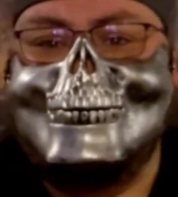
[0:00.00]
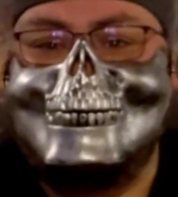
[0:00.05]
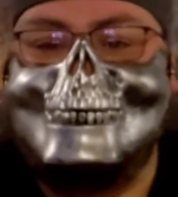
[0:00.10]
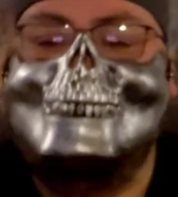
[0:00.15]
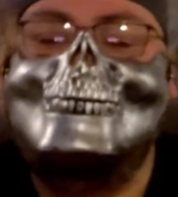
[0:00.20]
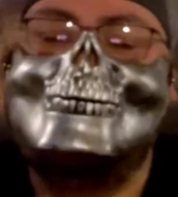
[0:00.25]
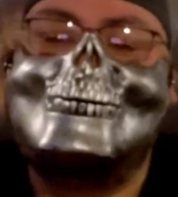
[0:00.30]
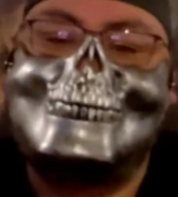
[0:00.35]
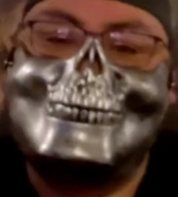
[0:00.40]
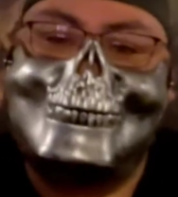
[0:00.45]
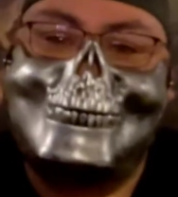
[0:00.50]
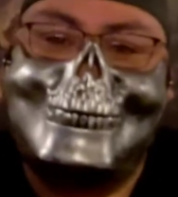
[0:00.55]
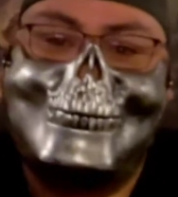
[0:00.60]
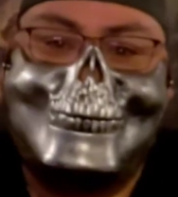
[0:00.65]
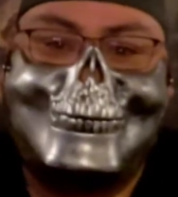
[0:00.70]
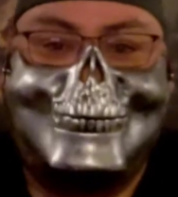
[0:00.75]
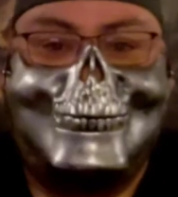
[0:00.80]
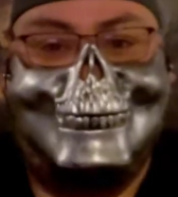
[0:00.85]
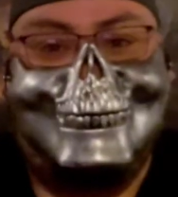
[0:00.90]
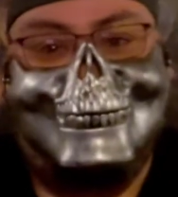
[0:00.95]
Let your boy
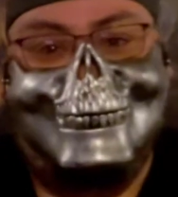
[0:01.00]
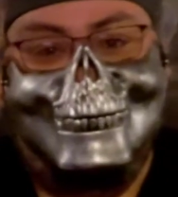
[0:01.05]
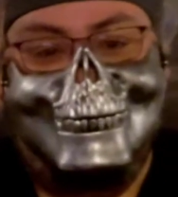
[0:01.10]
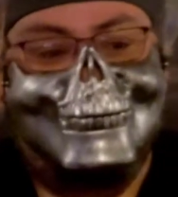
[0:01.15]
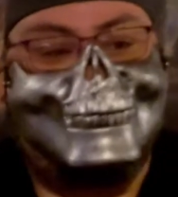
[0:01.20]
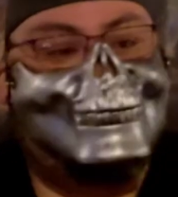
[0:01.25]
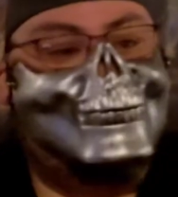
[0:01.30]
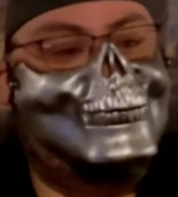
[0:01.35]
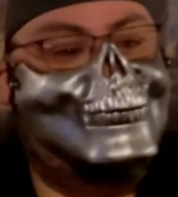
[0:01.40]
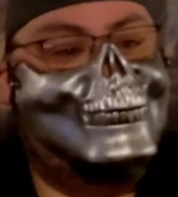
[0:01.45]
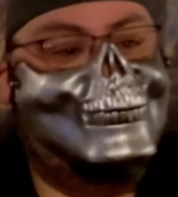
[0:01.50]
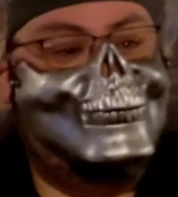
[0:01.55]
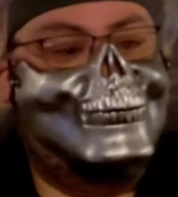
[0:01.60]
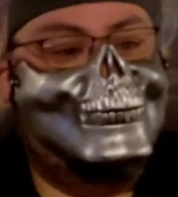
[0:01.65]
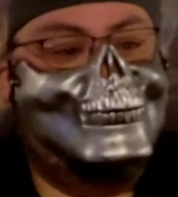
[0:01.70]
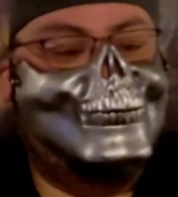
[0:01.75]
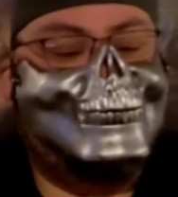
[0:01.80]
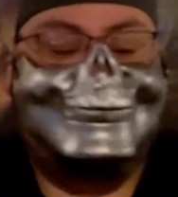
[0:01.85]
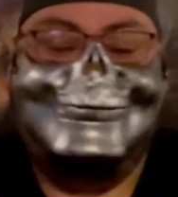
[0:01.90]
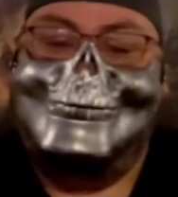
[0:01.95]
find out.
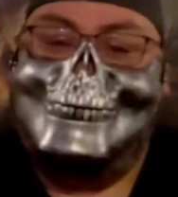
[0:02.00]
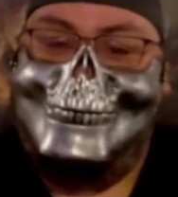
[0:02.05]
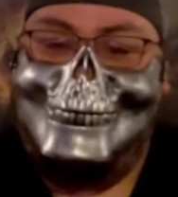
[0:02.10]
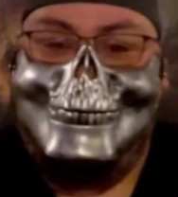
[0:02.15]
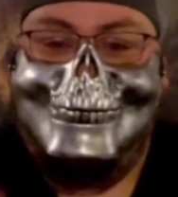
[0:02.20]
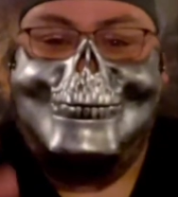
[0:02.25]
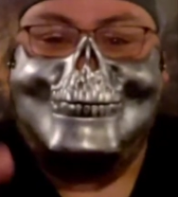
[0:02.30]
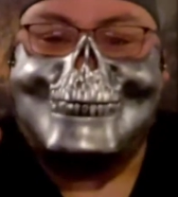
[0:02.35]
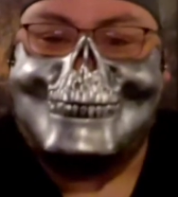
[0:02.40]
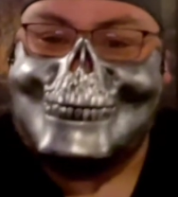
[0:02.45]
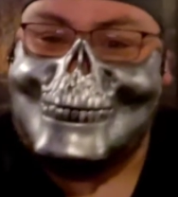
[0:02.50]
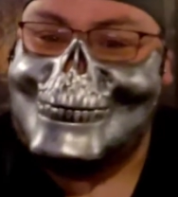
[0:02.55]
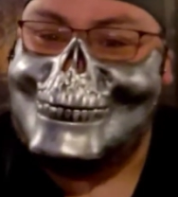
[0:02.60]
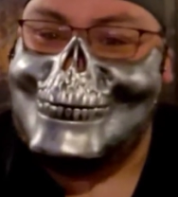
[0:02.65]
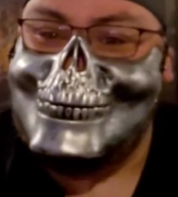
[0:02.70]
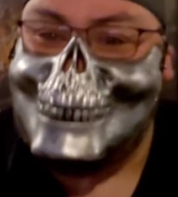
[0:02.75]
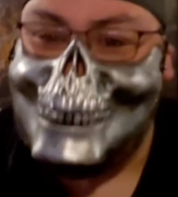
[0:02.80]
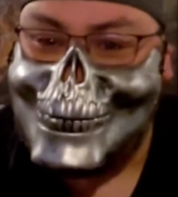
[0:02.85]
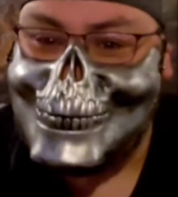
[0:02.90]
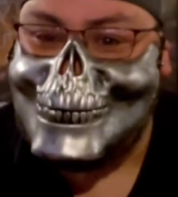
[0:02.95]
I'm super
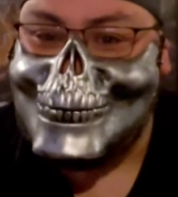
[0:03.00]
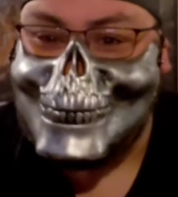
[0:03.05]
pumped